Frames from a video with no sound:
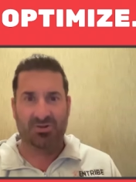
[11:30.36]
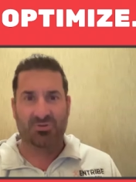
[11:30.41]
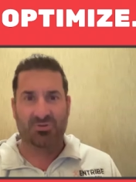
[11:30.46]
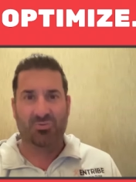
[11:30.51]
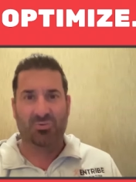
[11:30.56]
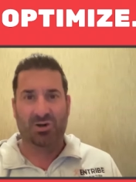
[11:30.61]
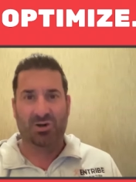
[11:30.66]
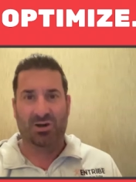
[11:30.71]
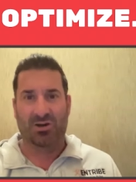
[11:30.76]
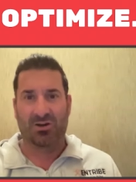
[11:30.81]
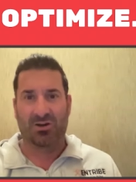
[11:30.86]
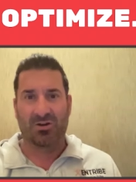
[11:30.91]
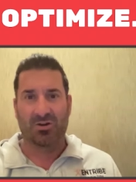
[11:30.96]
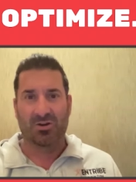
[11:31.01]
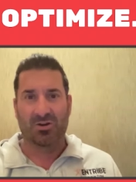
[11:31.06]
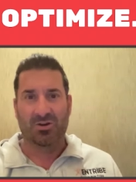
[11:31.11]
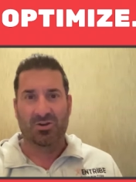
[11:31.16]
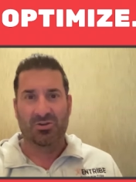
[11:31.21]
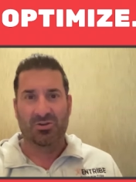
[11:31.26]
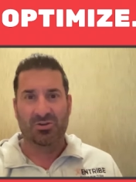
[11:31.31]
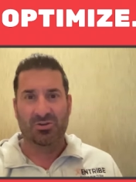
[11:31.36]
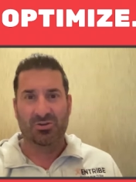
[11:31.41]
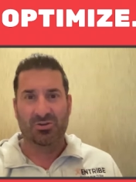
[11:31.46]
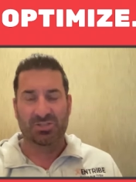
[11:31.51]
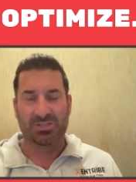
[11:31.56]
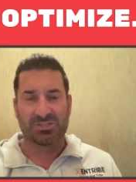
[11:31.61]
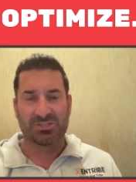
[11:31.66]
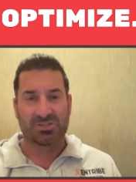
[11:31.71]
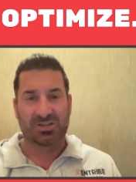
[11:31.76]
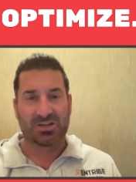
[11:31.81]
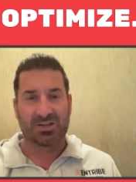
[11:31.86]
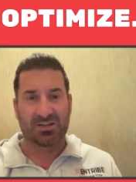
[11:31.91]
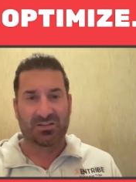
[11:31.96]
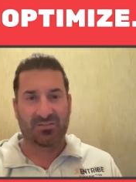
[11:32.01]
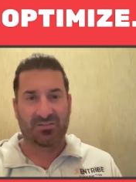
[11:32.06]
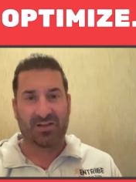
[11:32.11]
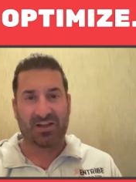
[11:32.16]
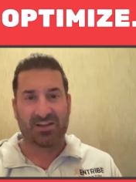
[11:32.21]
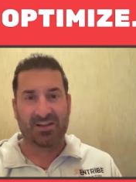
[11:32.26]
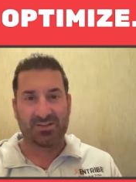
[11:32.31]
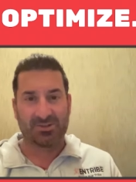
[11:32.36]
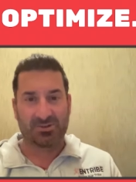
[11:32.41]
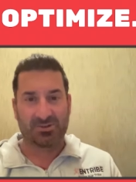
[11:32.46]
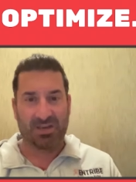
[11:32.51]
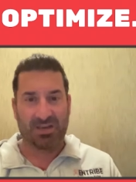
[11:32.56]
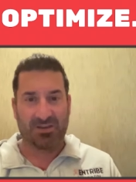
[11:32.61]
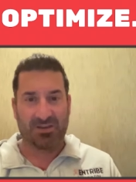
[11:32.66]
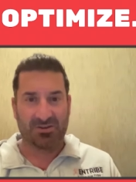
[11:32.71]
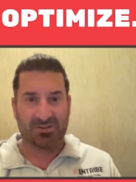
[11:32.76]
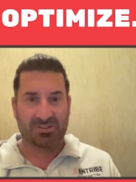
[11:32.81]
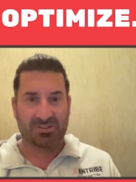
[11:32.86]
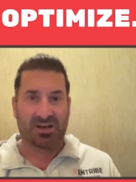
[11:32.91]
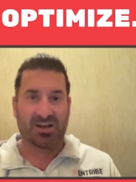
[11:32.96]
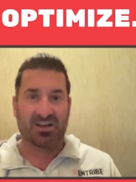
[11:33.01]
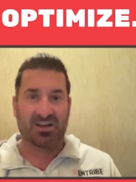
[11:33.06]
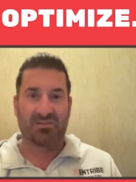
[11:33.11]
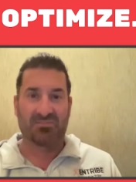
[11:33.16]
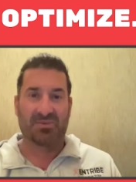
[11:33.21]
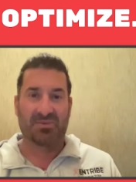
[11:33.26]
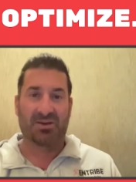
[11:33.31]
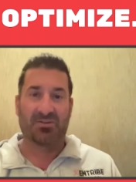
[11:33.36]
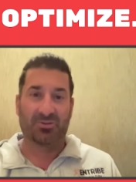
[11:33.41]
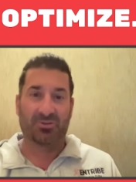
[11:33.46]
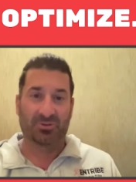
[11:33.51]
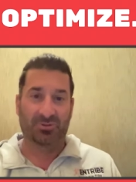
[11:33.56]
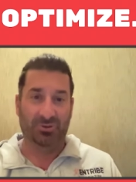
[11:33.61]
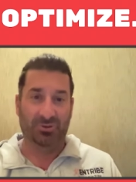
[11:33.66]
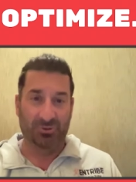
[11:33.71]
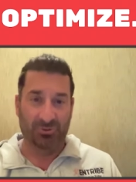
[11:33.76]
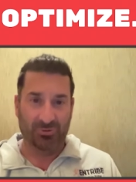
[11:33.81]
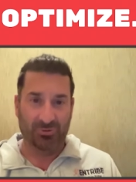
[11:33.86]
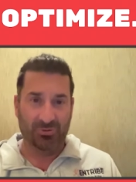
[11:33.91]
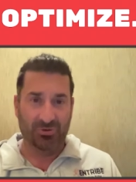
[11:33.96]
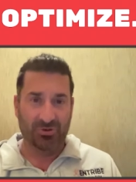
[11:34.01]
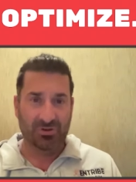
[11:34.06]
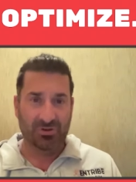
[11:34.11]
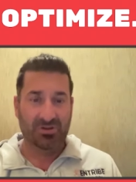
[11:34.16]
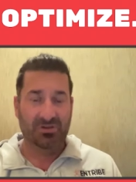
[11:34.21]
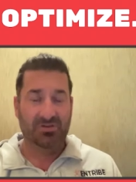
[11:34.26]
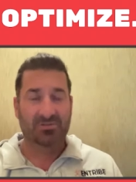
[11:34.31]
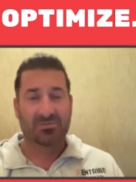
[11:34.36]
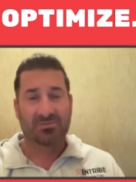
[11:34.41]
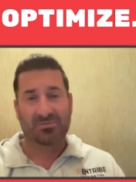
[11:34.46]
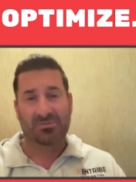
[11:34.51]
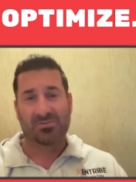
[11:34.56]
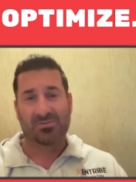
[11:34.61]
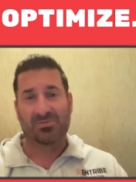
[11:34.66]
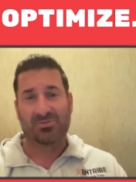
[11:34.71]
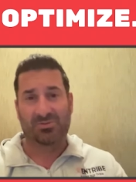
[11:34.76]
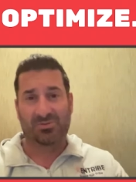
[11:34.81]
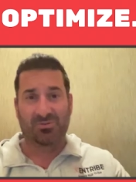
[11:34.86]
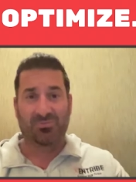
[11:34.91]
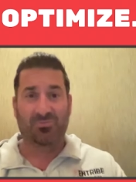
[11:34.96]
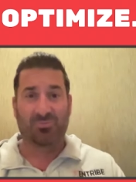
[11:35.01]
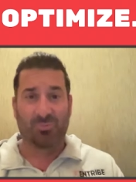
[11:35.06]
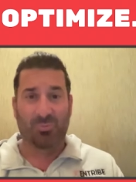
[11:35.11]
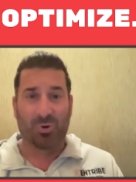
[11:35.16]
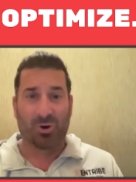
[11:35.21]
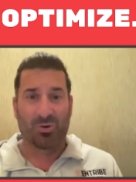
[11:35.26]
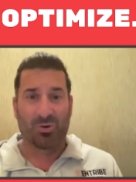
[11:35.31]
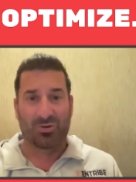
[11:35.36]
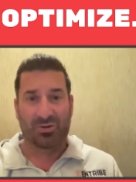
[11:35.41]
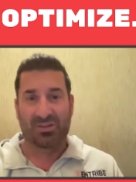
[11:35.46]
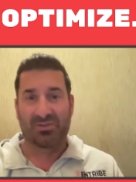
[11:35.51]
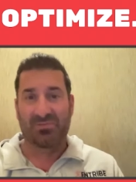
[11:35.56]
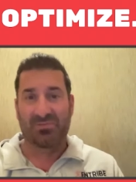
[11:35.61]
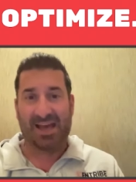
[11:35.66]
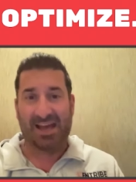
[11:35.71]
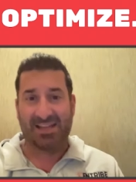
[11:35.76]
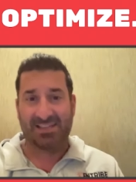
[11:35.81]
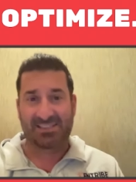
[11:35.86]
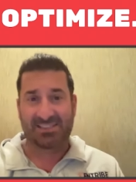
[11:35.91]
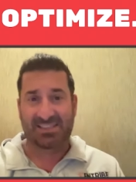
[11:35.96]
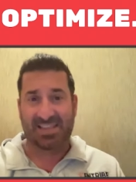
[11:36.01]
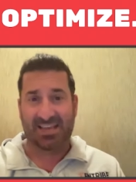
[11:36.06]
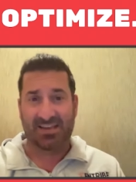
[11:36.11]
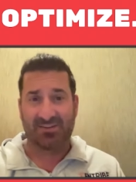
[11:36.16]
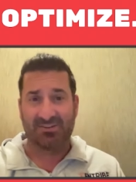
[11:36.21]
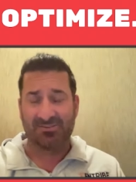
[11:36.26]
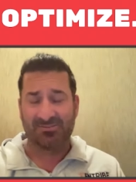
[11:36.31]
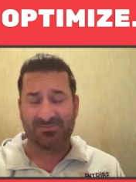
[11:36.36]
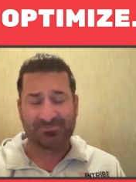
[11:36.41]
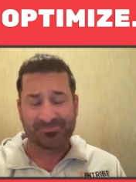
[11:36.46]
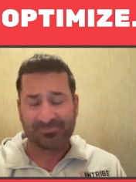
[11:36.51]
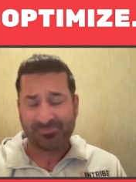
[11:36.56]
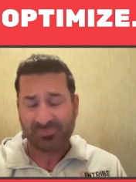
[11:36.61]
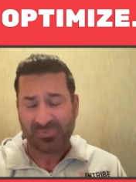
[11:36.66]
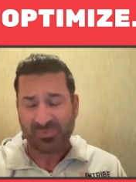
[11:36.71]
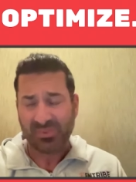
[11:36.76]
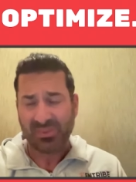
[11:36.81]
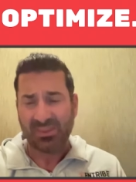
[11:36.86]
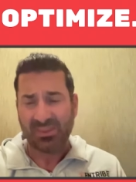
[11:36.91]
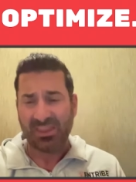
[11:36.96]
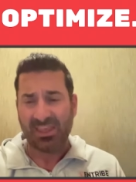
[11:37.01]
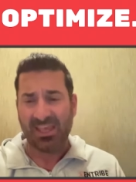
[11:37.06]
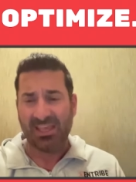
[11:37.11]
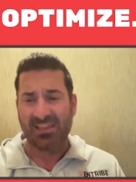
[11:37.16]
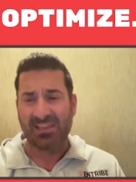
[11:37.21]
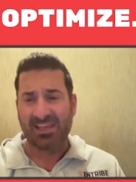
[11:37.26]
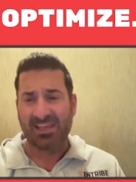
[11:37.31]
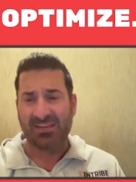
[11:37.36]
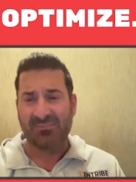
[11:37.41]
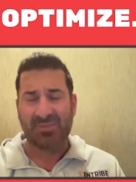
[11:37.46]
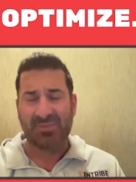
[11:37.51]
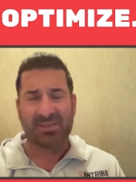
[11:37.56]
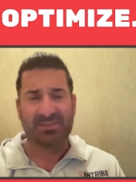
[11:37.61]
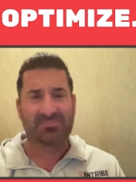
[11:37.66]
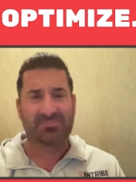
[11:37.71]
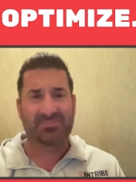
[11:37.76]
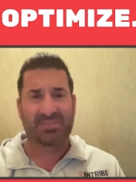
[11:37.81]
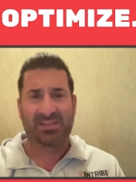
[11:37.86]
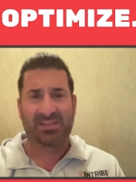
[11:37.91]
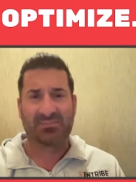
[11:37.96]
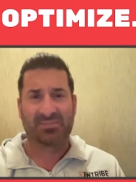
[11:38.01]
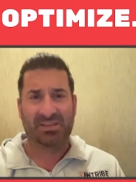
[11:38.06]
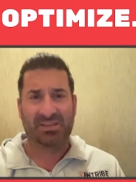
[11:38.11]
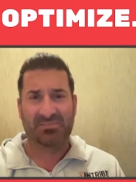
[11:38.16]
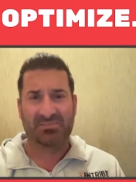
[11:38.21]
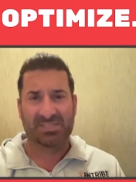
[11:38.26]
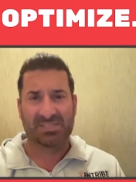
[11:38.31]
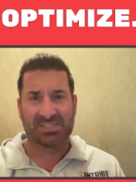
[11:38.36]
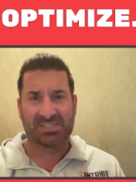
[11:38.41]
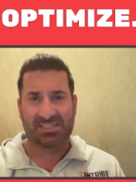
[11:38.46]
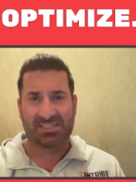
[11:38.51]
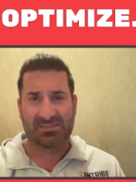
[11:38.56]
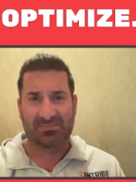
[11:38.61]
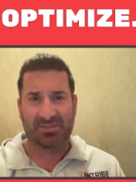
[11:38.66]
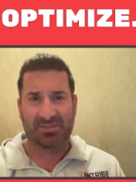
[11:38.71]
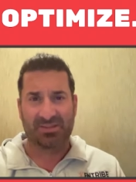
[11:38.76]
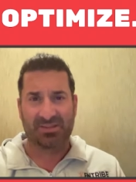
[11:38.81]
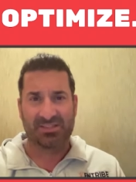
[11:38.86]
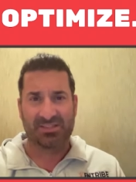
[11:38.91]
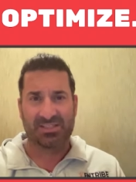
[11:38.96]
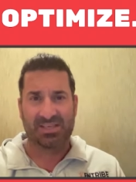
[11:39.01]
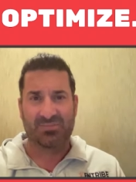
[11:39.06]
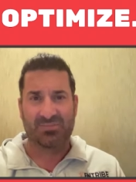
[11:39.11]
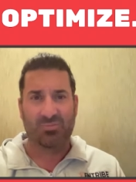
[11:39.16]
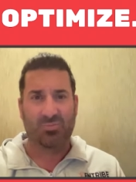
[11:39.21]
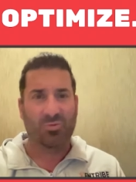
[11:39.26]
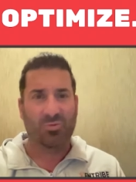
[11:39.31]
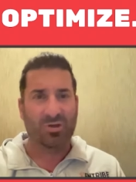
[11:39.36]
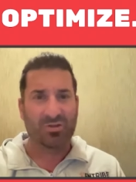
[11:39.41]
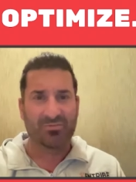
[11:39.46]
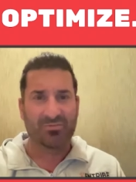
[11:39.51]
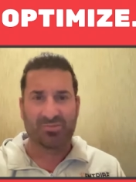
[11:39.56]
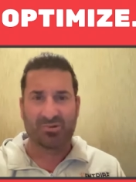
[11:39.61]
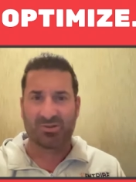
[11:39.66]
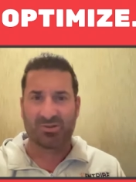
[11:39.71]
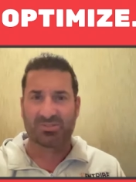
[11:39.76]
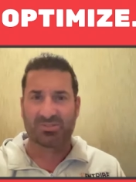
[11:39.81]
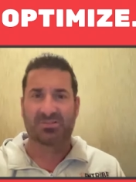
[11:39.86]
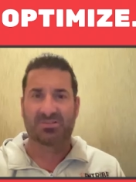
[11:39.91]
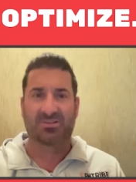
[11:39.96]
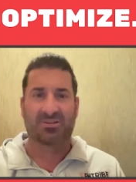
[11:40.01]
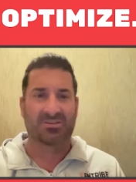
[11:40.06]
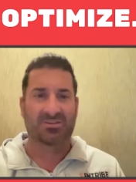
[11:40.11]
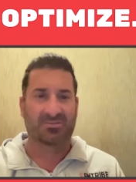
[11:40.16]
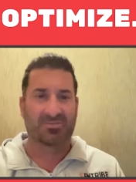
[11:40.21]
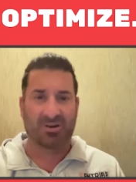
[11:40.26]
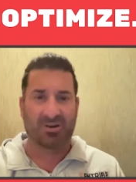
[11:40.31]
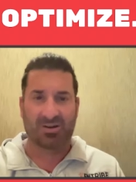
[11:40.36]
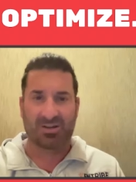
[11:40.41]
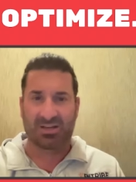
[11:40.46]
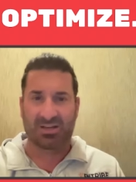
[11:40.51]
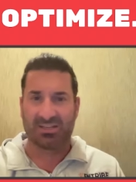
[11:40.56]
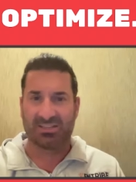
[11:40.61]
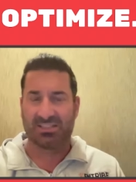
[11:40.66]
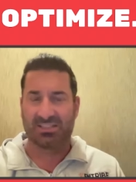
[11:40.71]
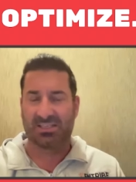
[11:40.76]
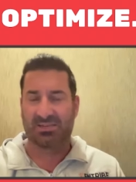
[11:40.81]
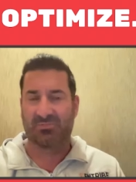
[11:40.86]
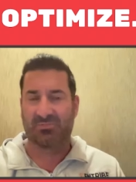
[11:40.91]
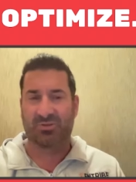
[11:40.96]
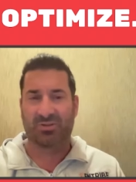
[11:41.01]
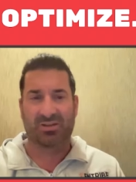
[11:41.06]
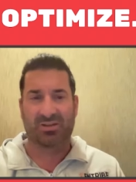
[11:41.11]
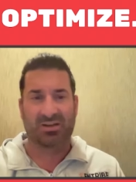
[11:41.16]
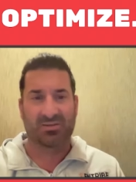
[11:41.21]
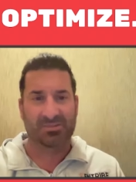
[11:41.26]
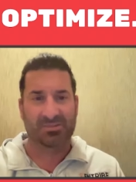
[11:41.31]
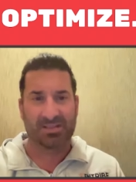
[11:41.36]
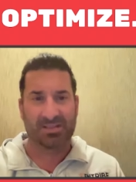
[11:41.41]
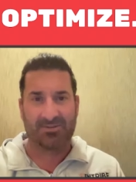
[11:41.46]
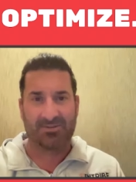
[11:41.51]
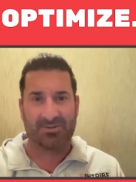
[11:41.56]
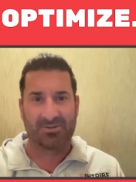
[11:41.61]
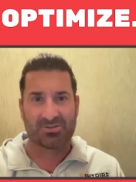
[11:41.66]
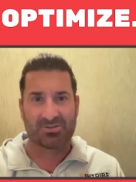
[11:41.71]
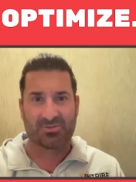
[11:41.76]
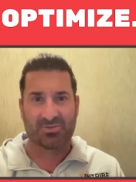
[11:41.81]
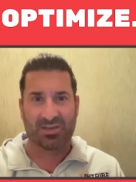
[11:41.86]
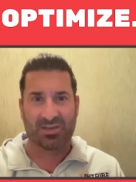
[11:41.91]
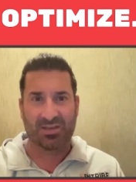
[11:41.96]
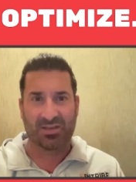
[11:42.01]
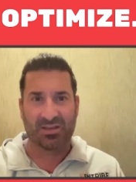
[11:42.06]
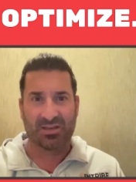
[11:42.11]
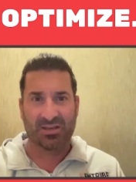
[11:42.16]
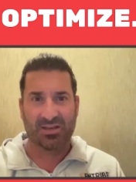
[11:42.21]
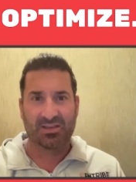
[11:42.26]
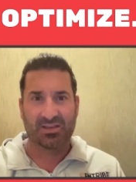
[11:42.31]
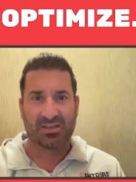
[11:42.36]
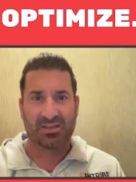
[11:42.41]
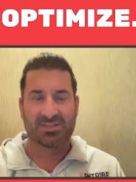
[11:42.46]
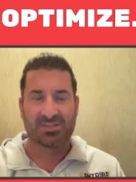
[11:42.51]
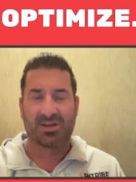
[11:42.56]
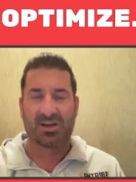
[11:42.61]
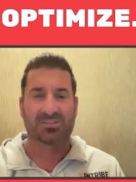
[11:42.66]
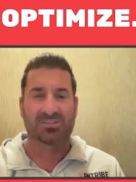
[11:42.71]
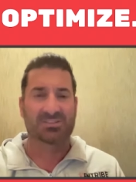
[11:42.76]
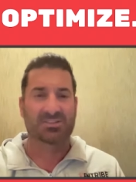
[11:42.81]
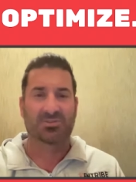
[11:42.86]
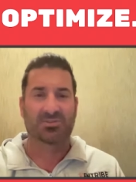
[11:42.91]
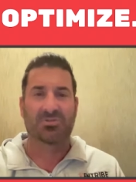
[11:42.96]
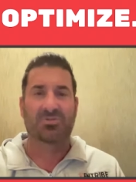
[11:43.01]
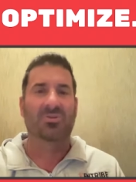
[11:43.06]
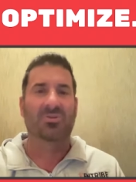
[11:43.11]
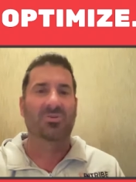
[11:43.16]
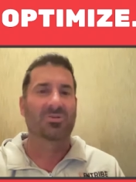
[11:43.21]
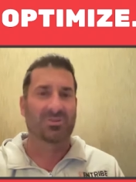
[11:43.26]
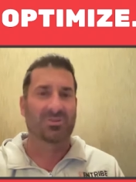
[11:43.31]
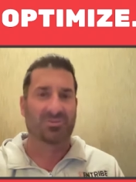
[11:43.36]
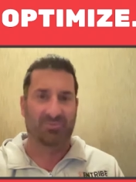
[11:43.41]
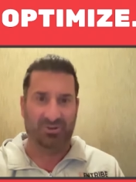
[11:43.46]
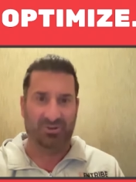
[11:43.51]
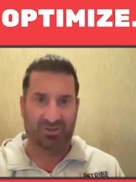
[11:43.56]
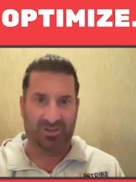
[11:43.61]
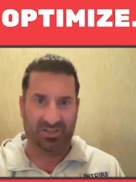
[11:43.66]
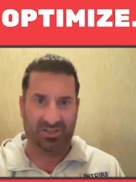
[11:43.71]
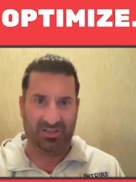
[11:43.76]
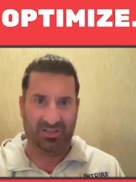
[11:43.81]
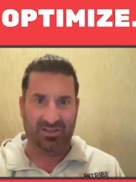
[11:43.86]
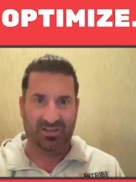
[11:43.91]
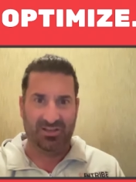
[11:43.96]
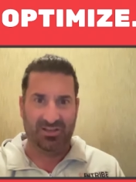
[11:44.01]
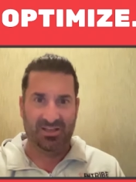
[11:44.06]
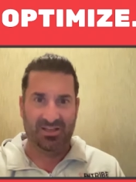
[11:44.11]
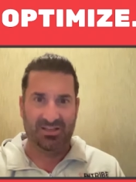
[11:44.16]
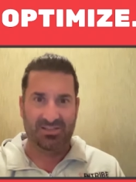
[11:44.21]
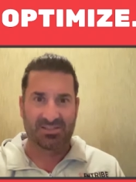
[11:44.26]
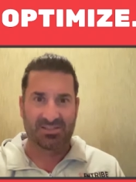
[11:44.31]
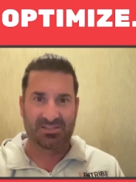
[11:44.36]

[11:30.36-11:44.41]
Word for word: where you're just trying to find creators talking about you, work with them at scale. And then it then it becomes easy because then one person on your marketing team with a couple hours a week can talk to your whole community and